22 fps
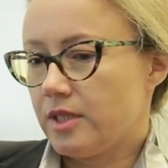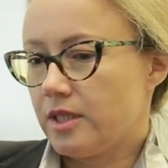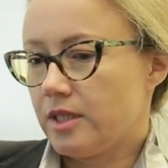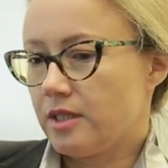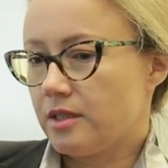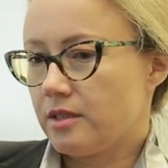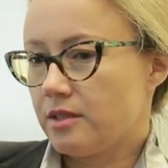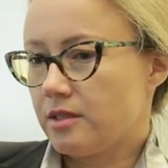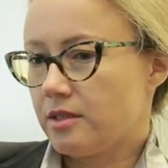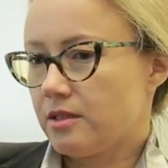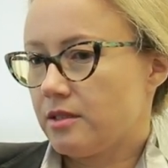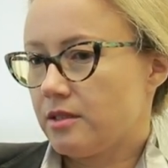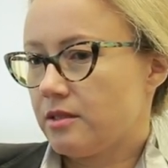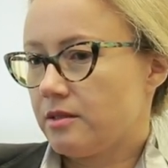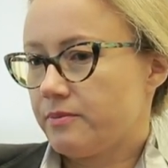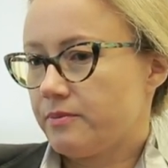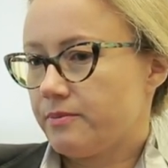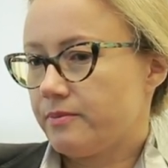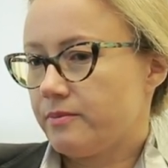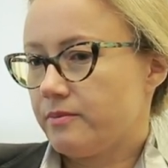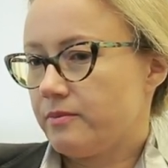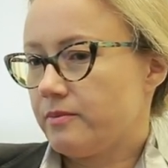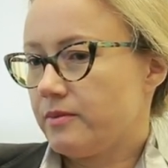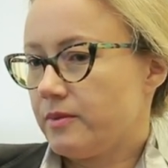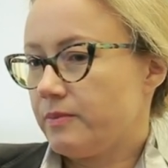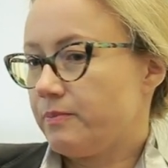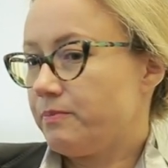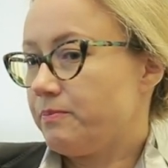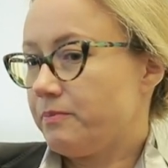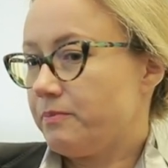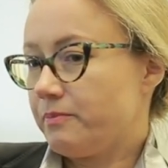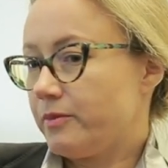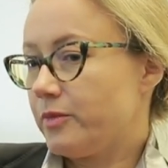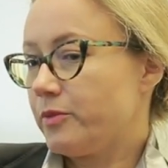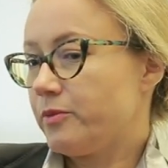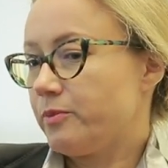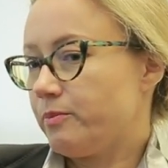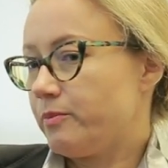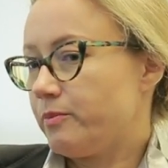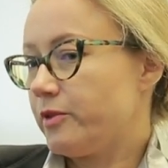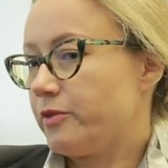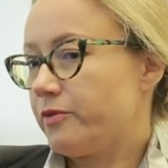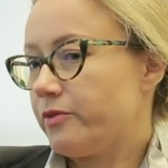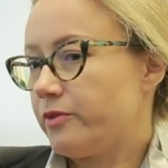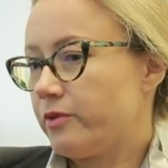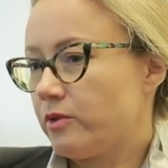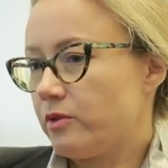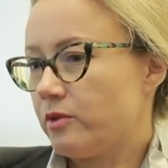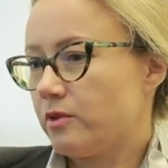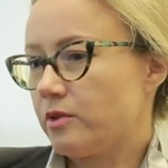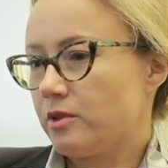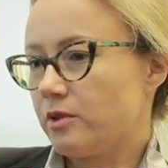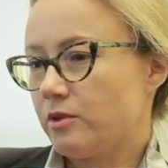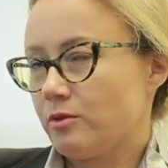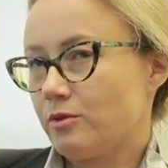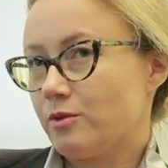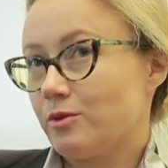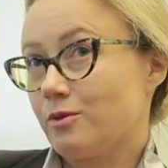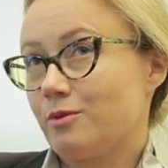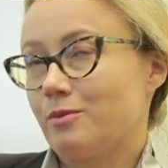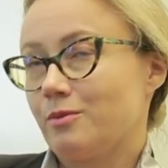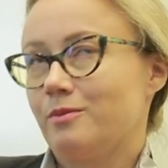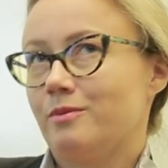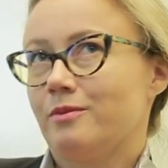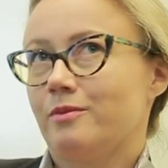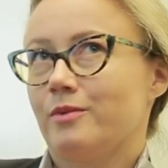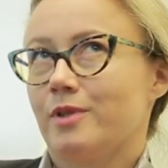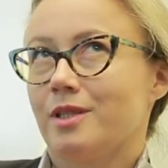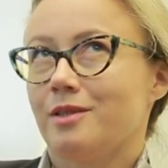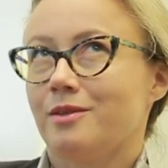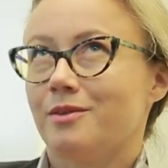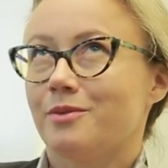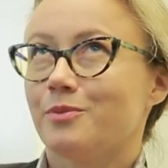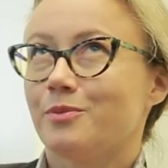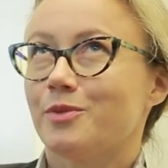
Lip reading: It's, before, you know, well,